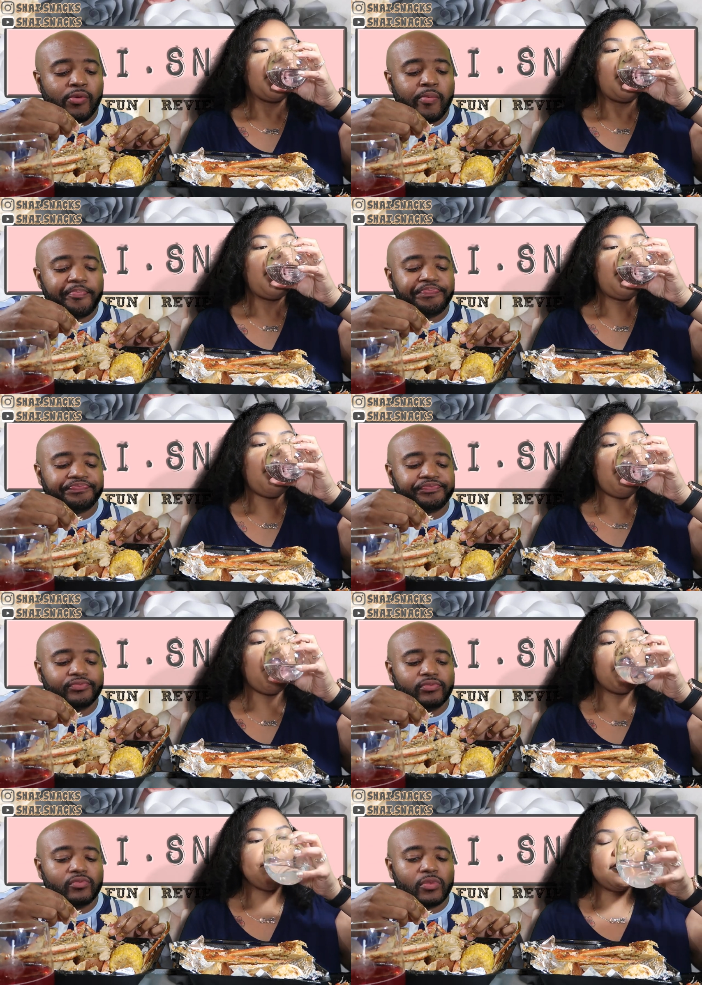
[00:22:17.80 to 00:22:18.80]
Speaker 1: you.
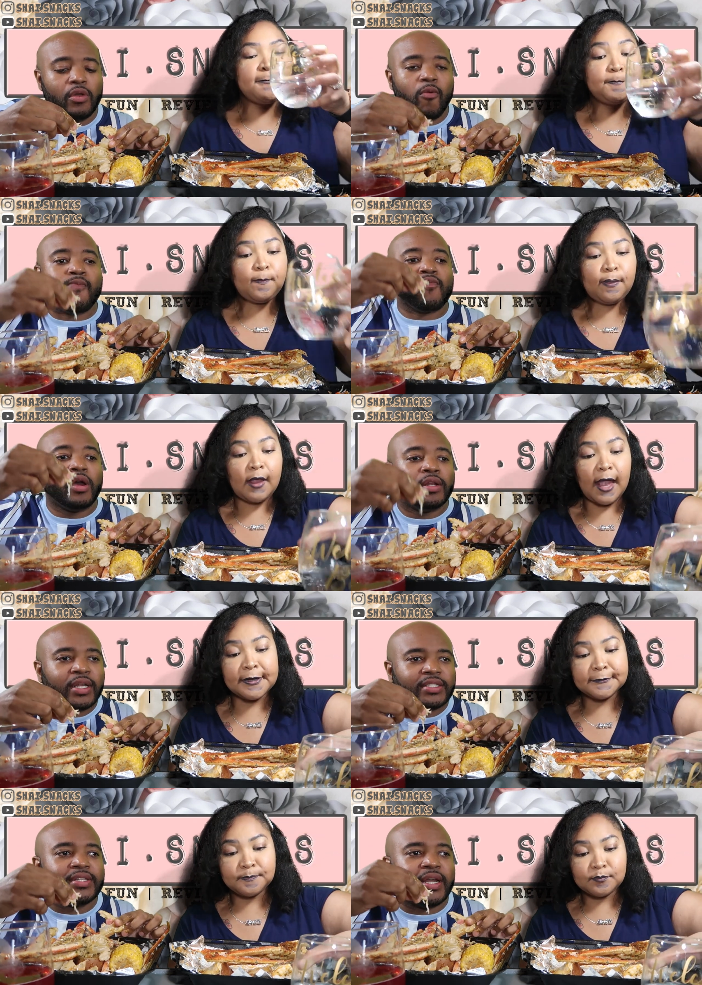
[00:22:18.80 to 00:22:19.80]

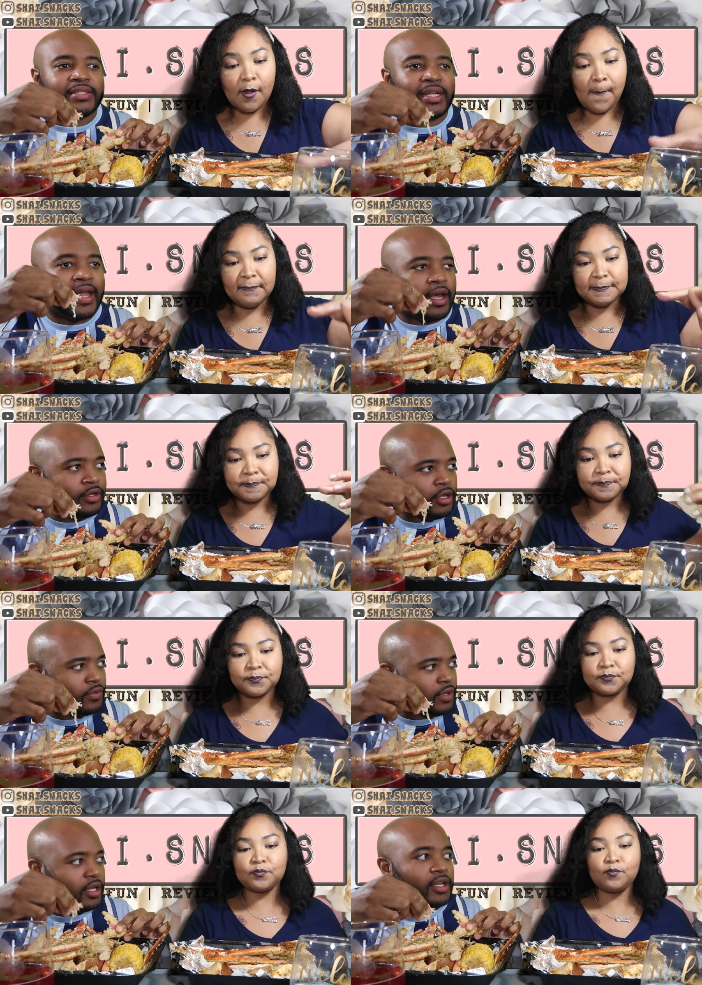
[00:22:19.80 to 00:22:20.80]
Unless that is allowed in
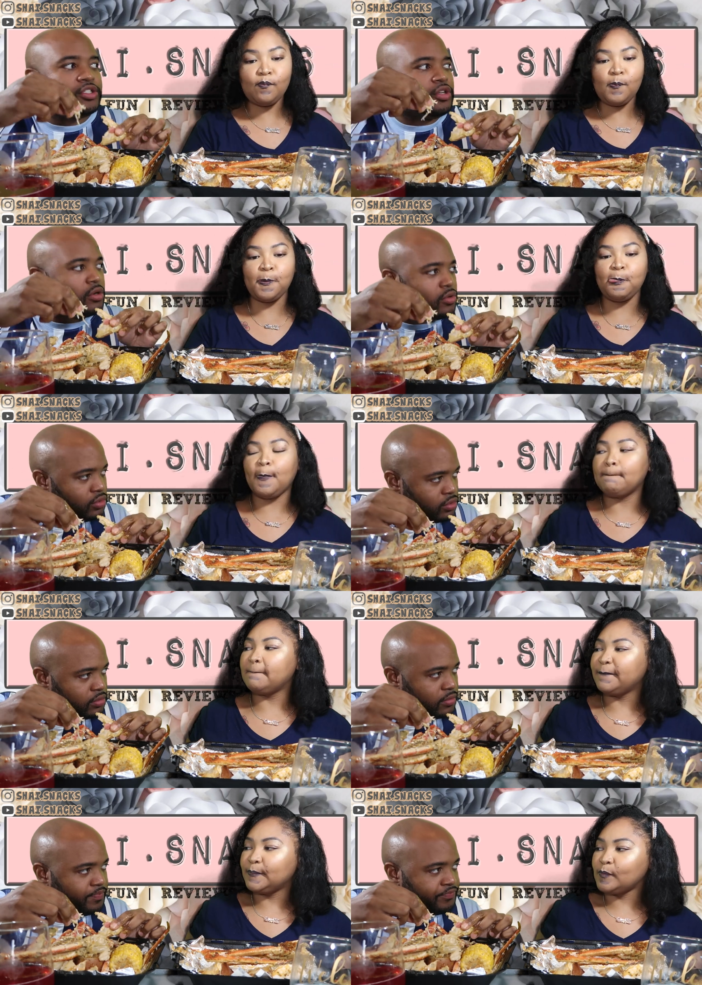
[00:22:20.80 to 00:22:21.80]
y'all, unless y'all
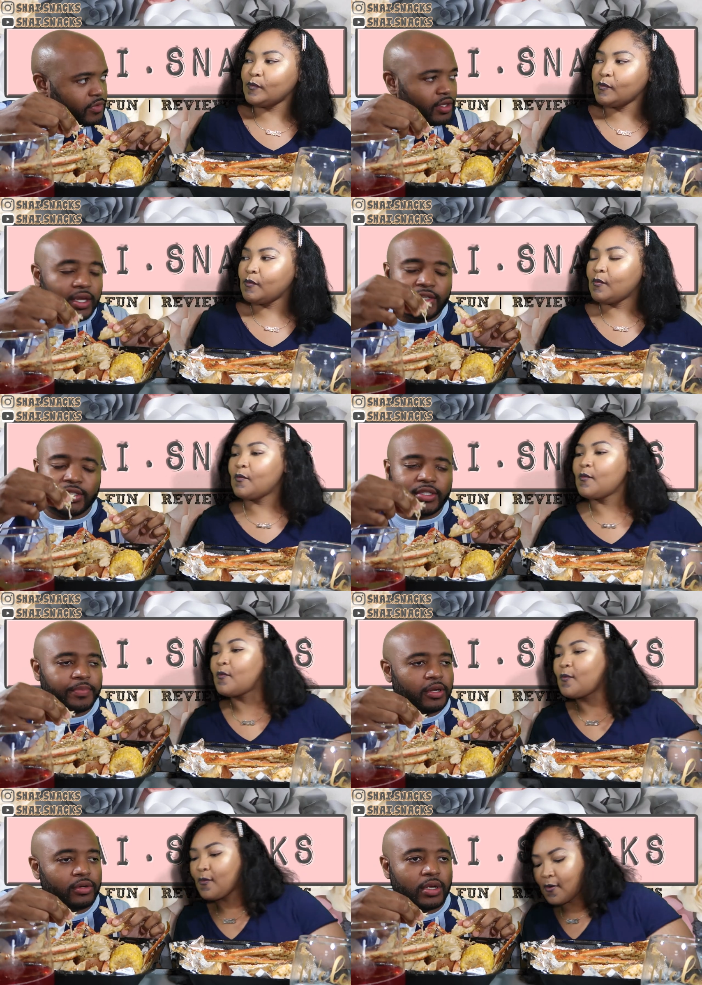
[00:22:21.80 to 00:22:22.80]
cool. Again, just
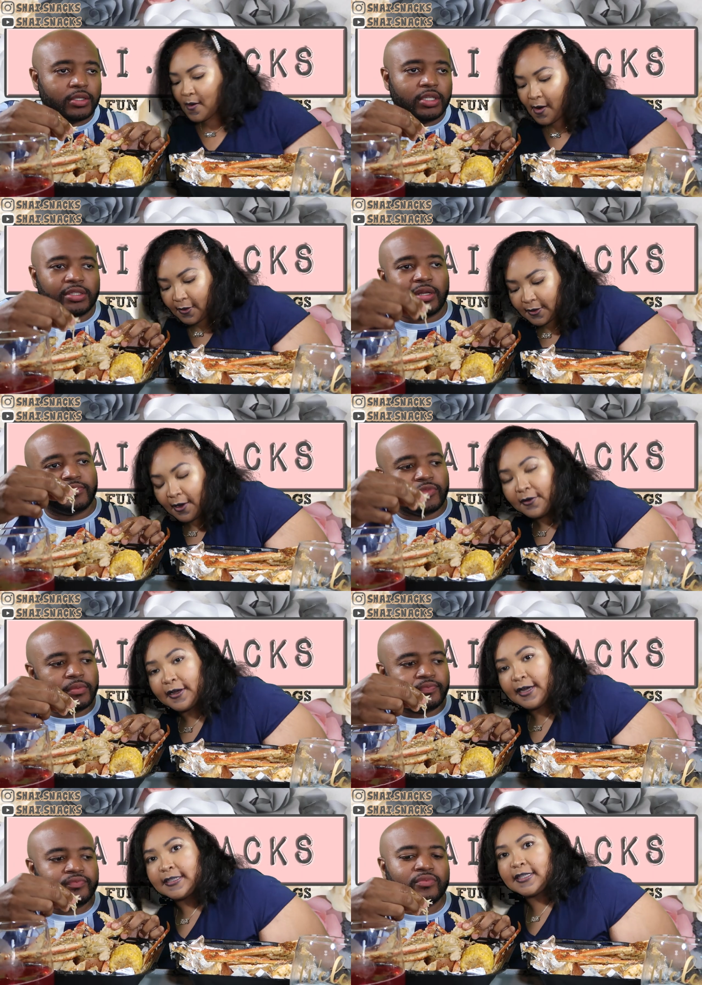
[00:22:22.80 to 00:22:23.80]
depending on the content. On, on
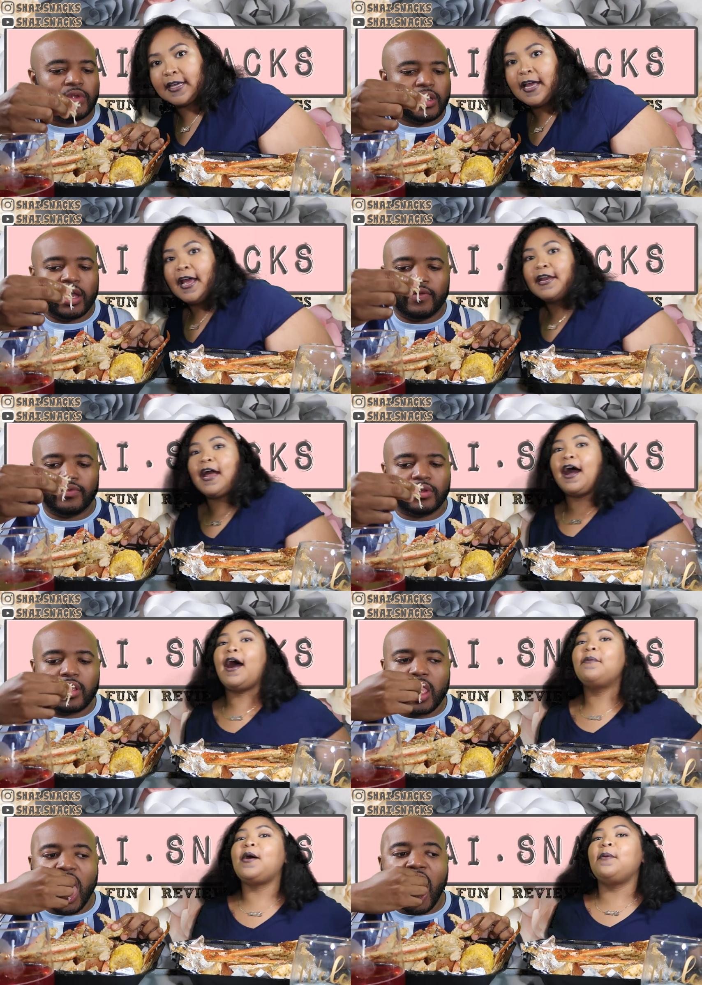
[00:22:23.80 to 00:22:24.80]
the
Speaker 2: content. If, now
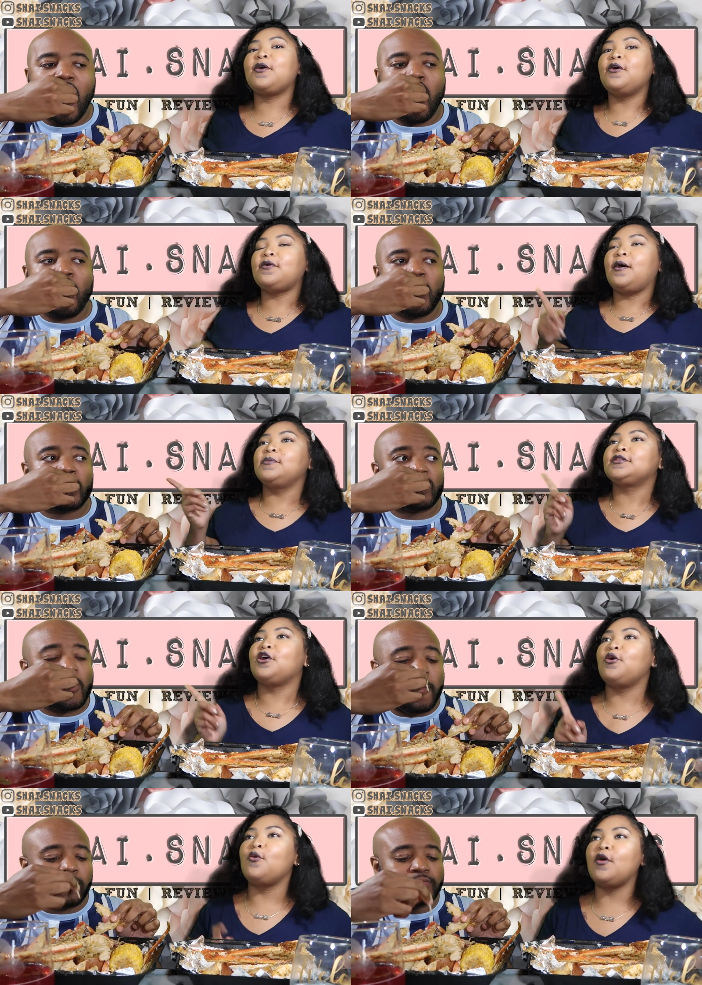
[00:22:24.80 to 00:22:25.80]
I'm, I'm gonna I'm gonna
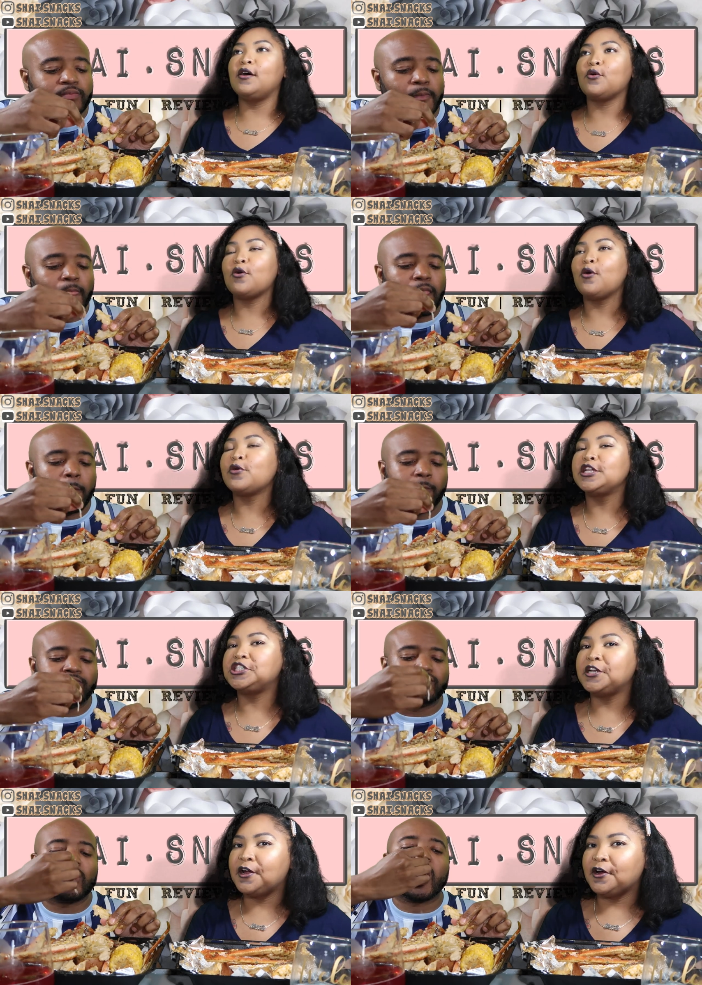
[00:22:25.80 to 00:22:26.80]
throw a, a, a
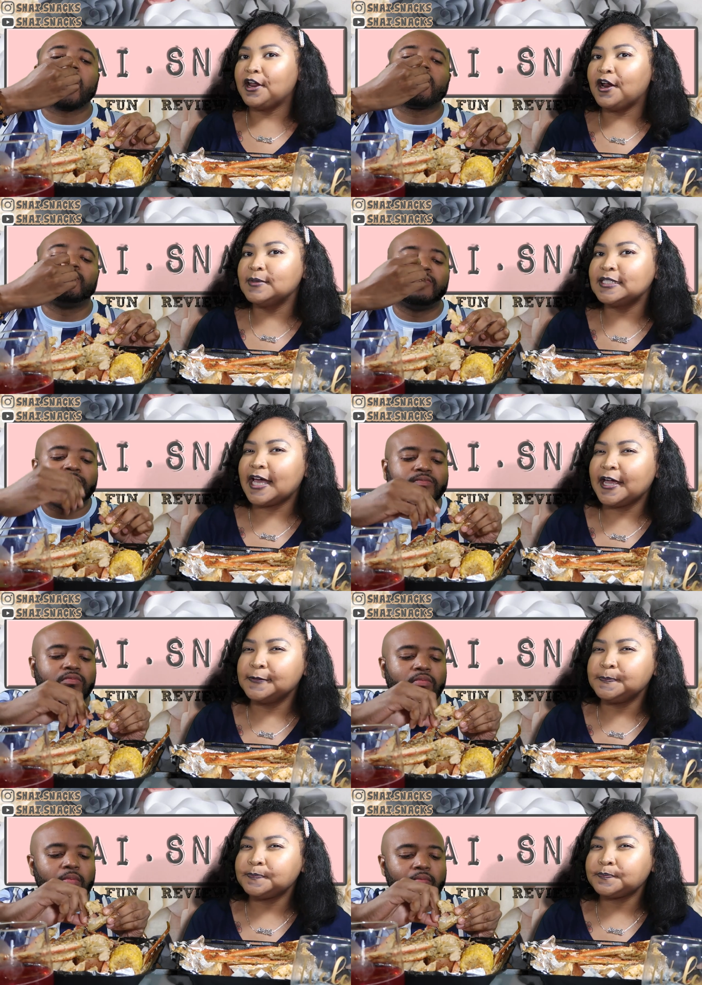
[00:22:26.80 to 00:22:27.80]
wrench in there, and I'm gonna mm
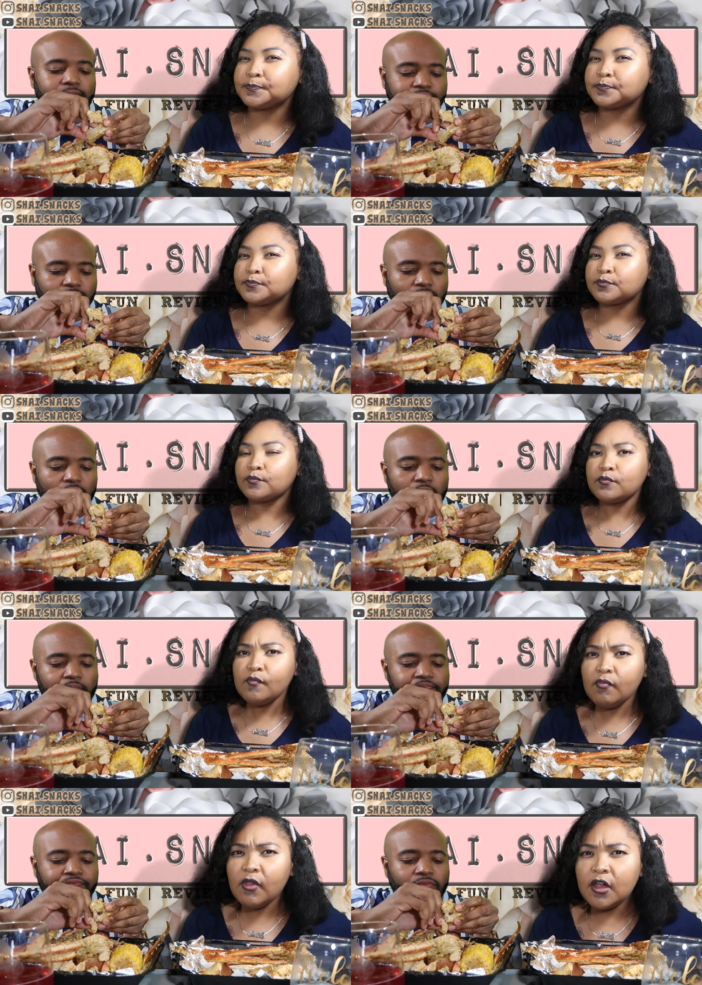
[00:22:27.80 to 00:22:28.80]
-hmm.
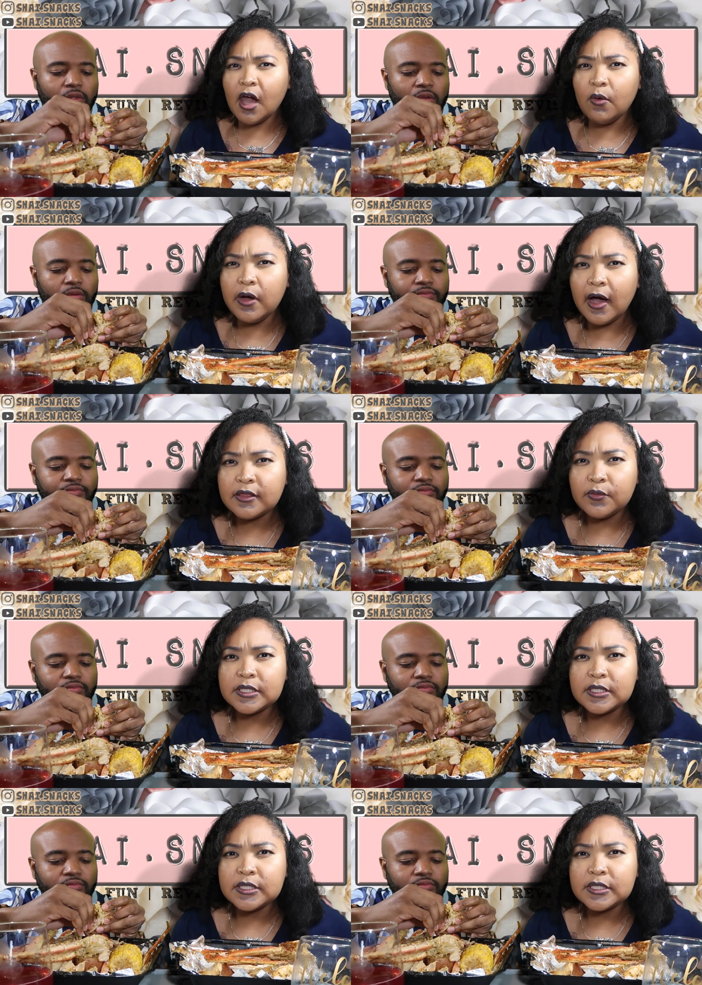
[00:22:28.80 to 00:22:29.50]
say yeah we're gonna have to